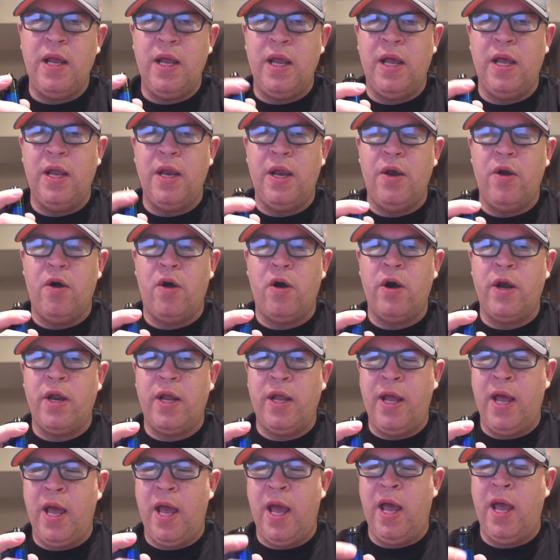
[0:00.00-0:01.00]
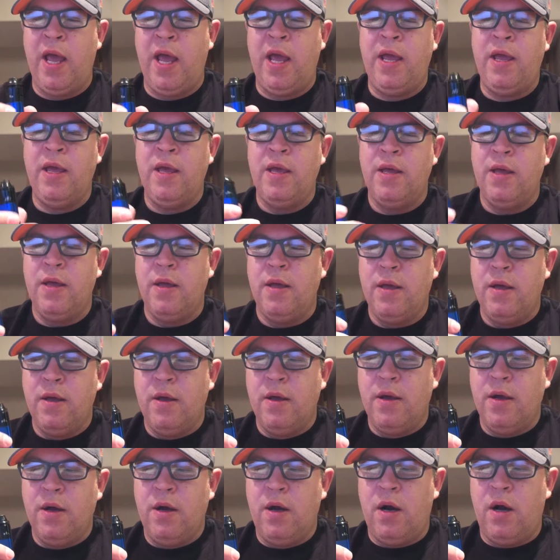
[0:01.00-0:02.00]
in an RDA
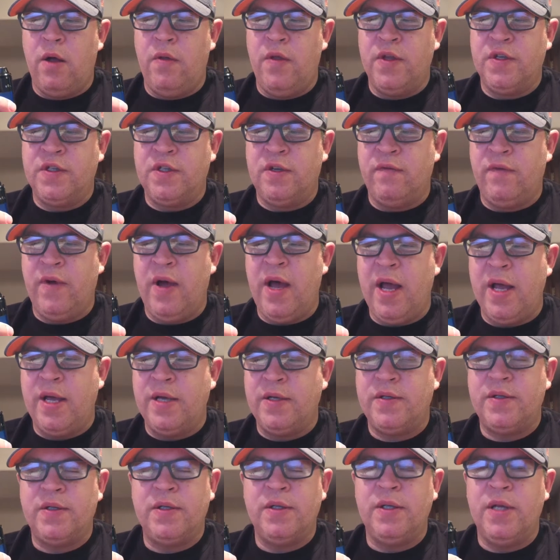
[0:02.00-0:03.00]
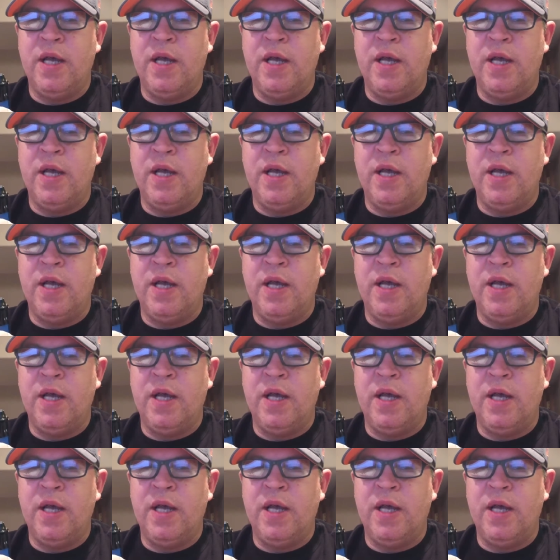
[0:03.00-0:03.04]
on this device.